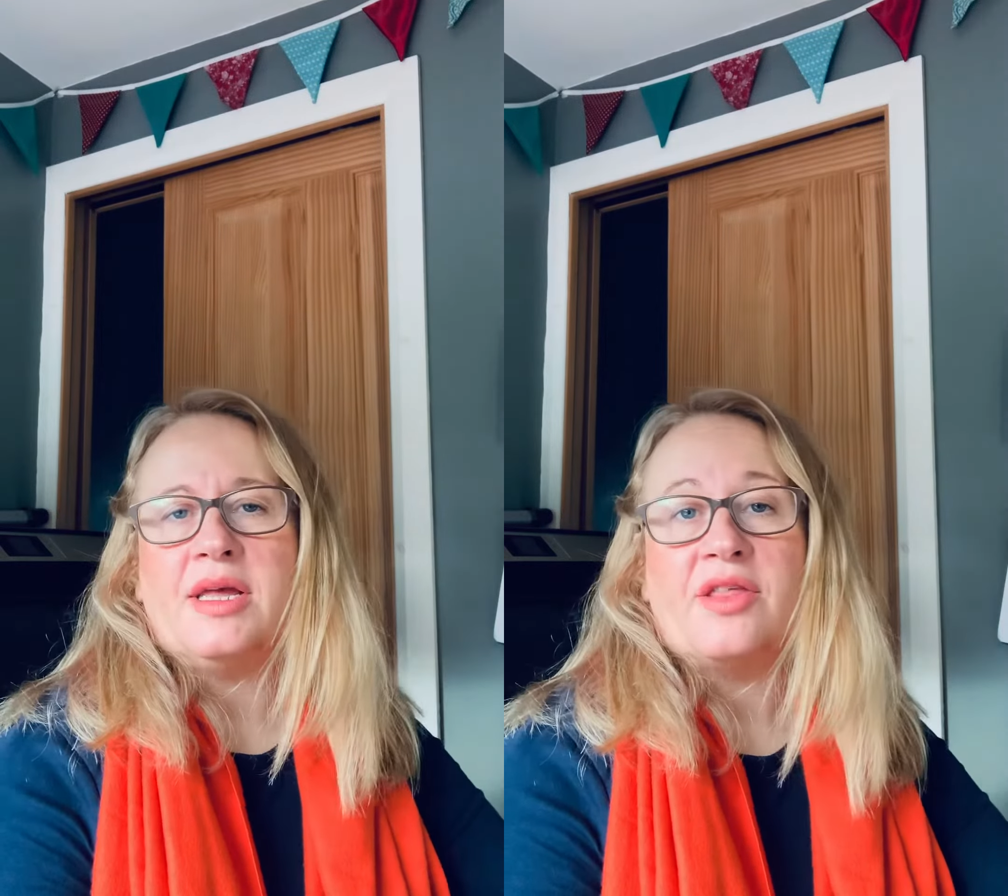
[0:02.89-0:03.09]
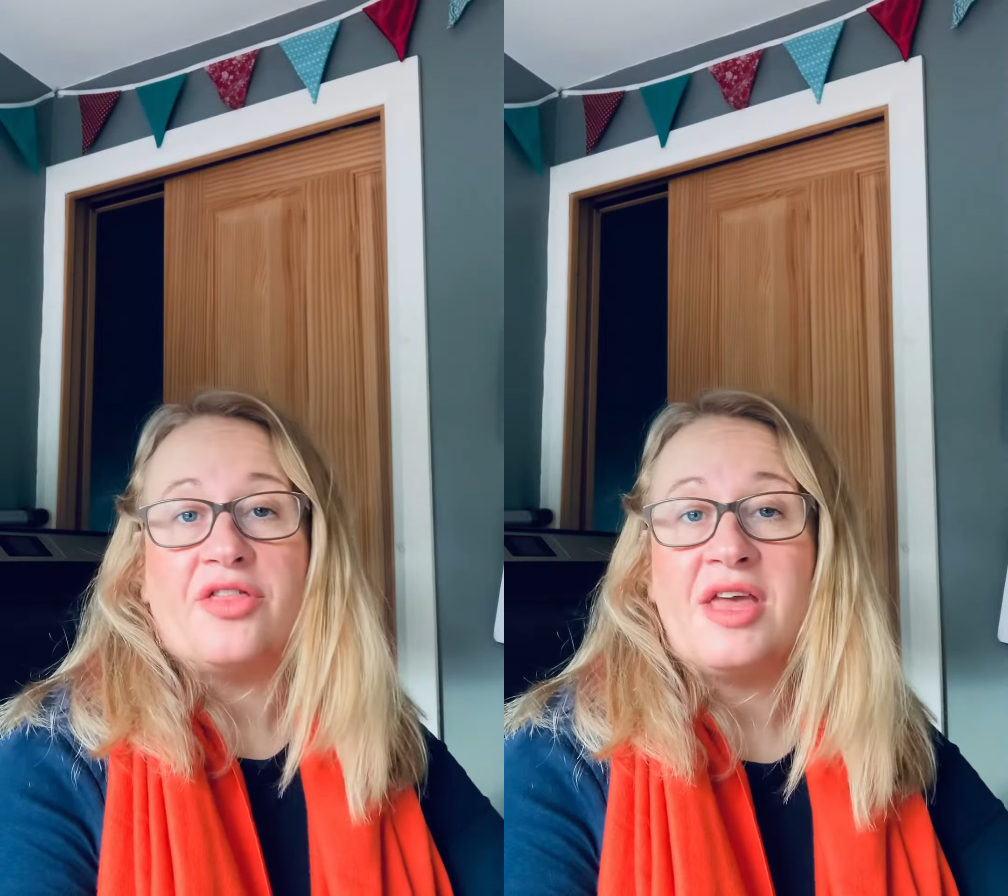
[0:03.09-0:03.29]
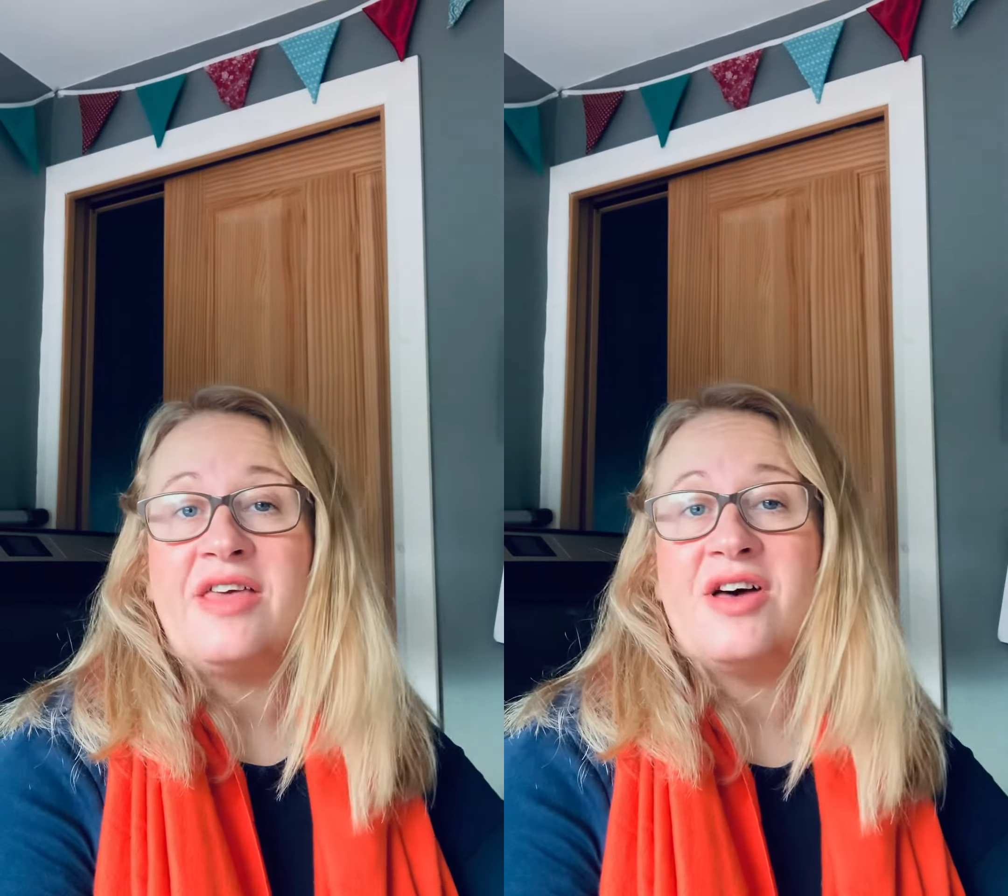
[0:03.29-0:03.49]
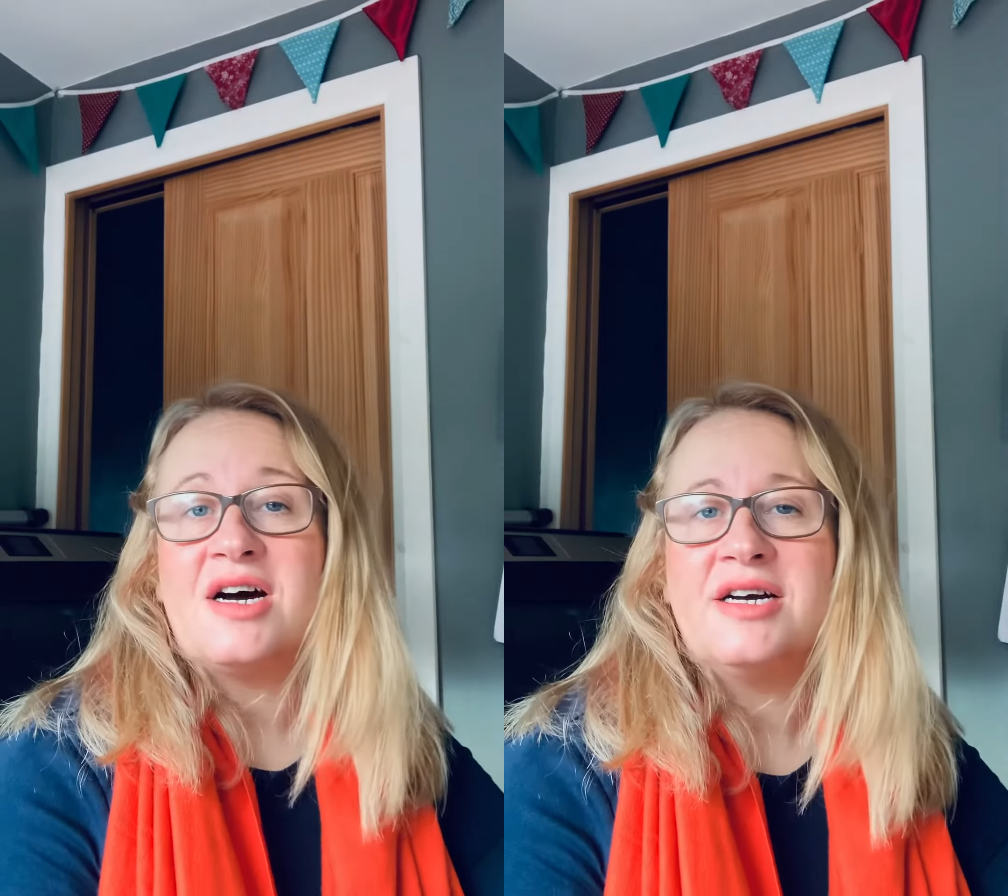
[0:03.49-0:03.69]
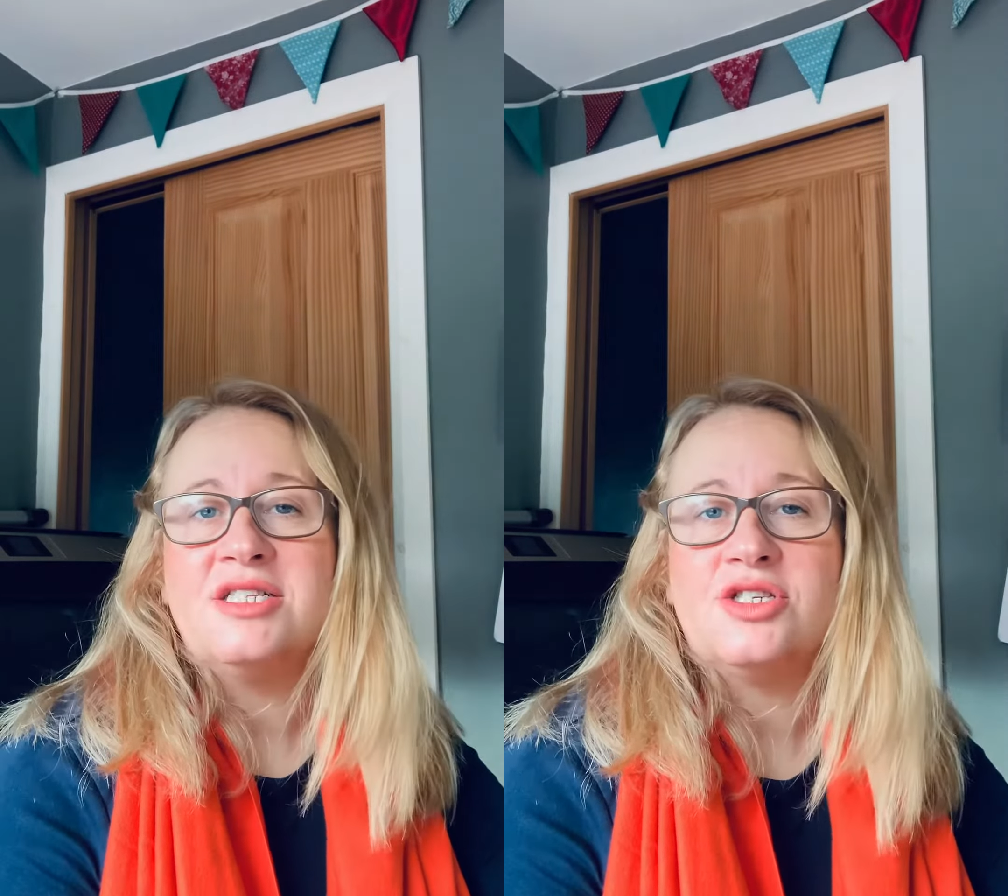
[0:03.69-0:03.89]
The thing that
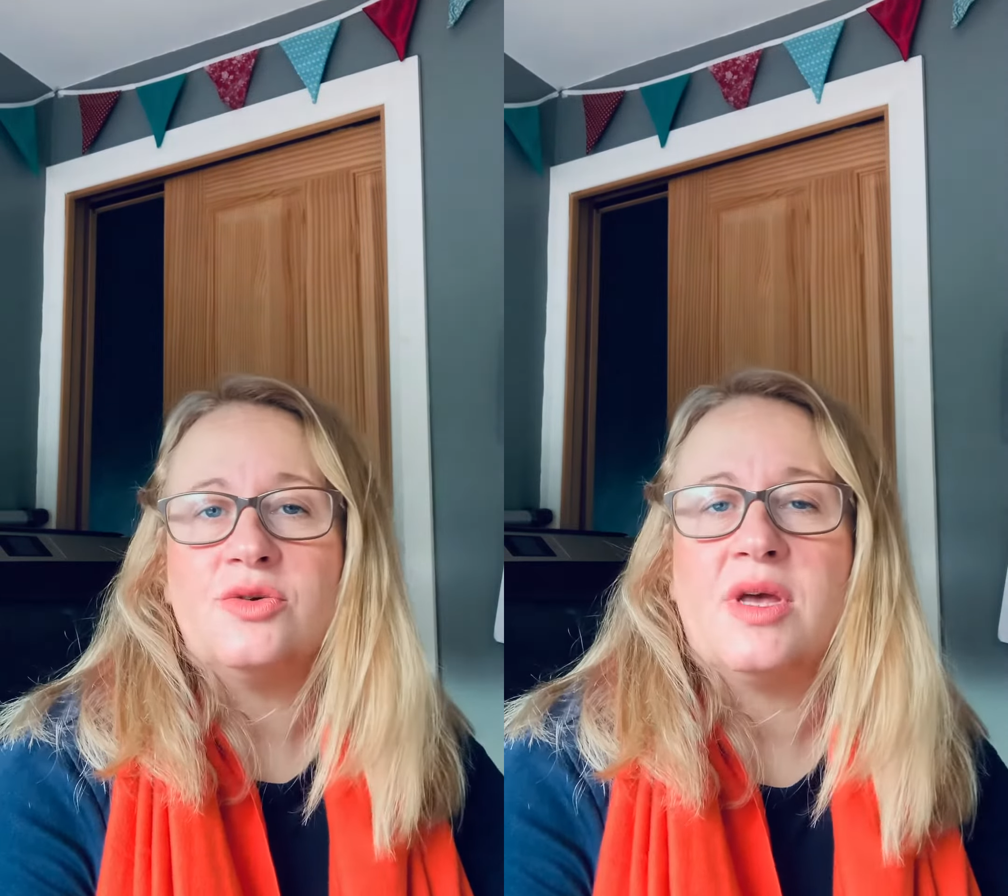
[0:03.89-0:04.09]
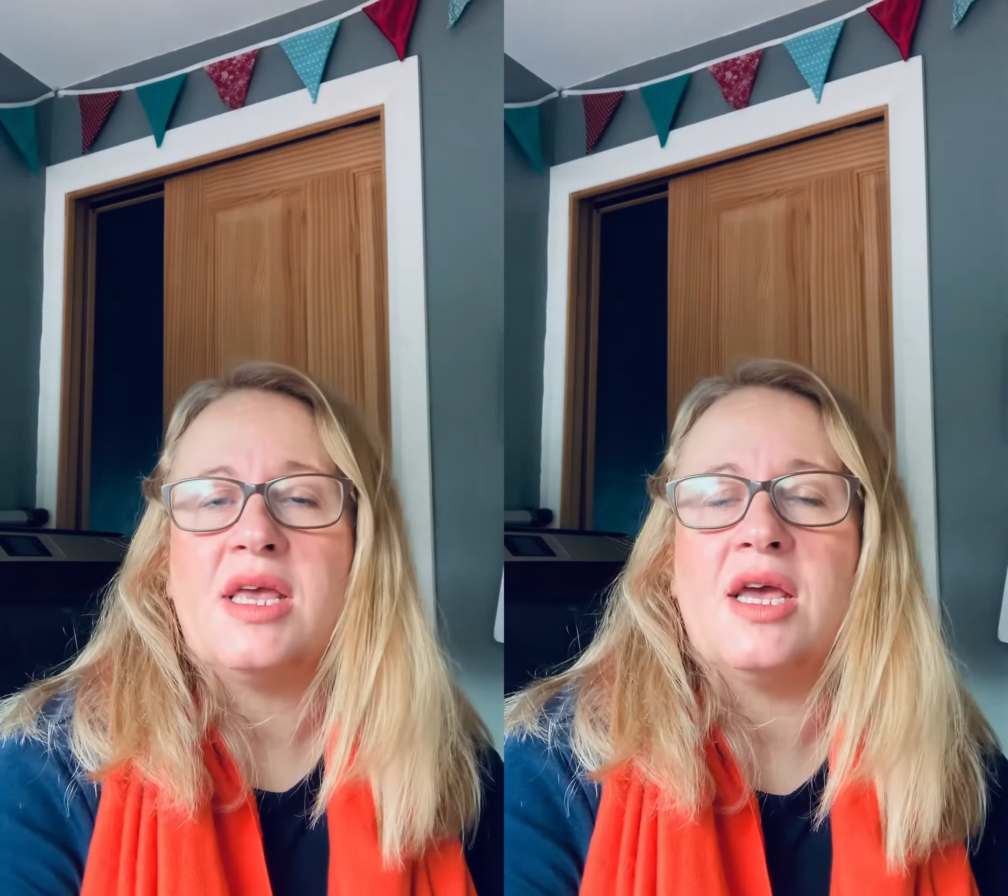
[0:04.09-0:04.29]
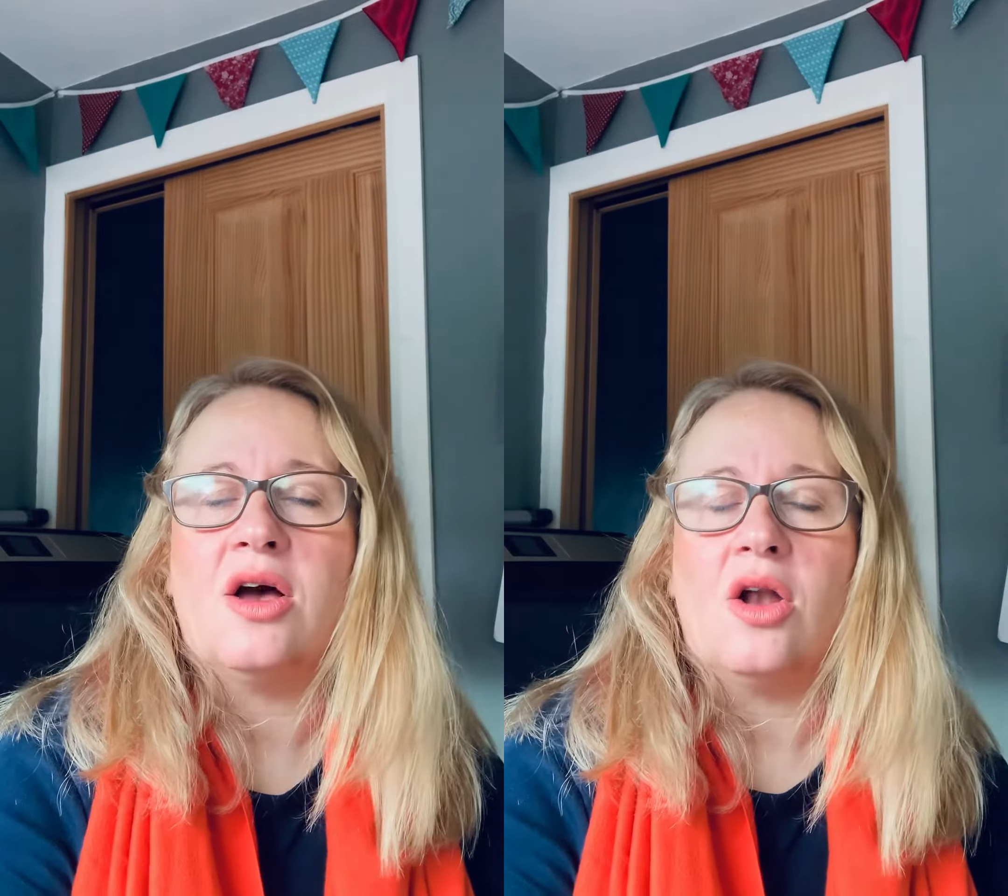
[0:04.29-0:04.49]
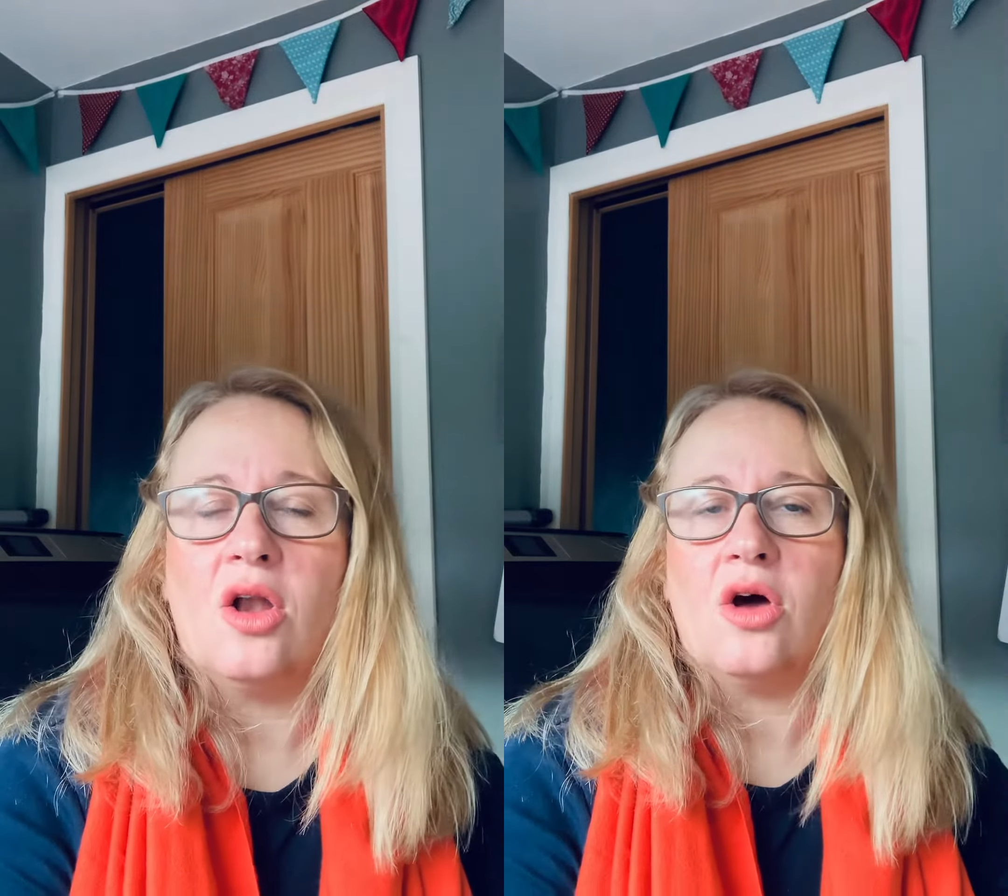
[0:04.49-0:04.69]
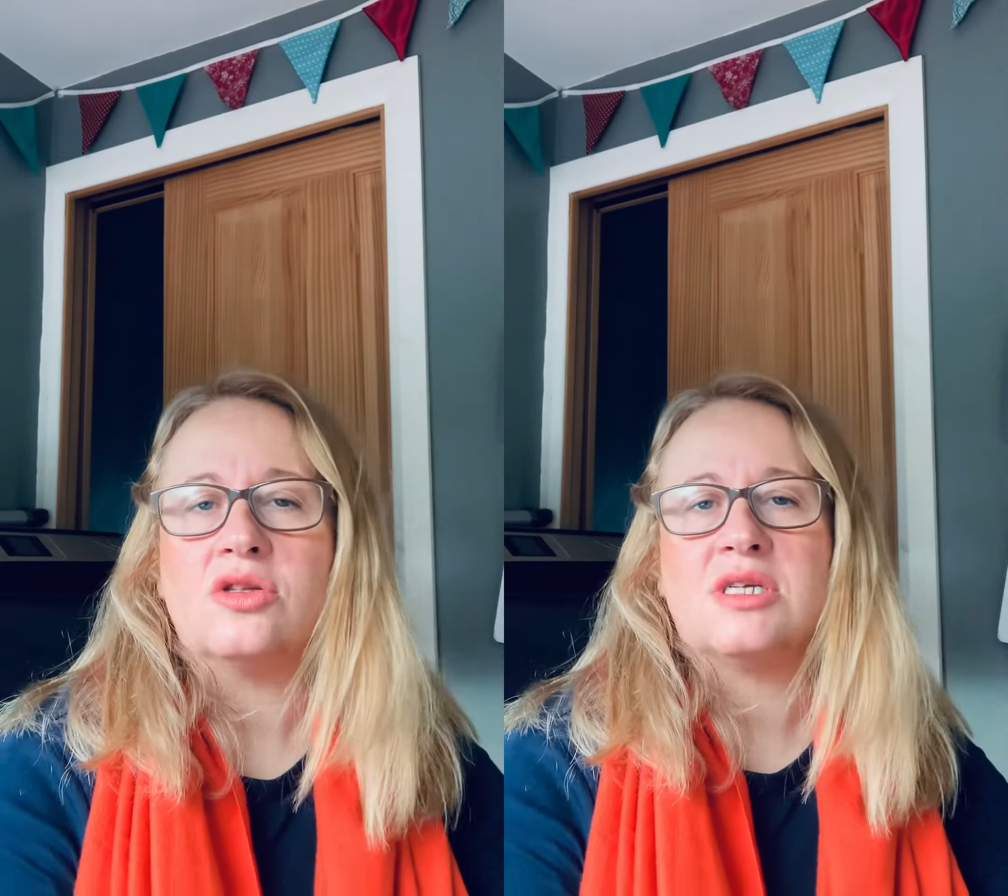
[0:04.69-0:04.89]
I do hear a
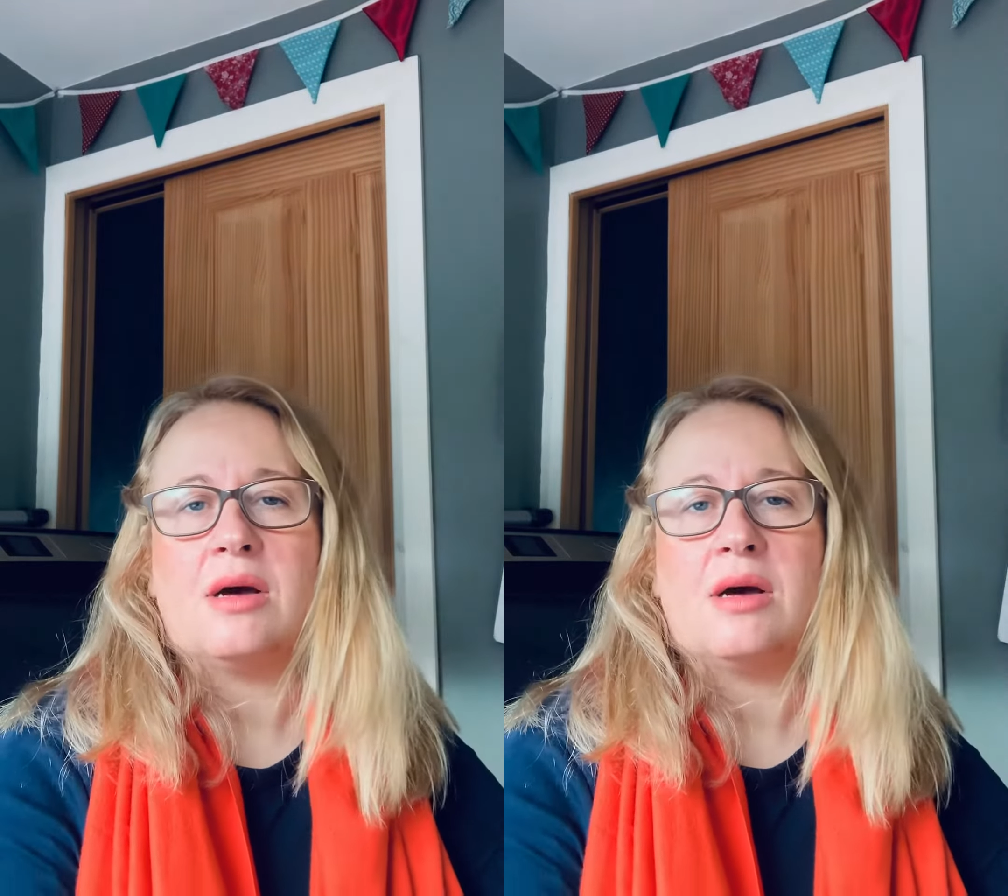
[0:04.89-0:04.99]
lot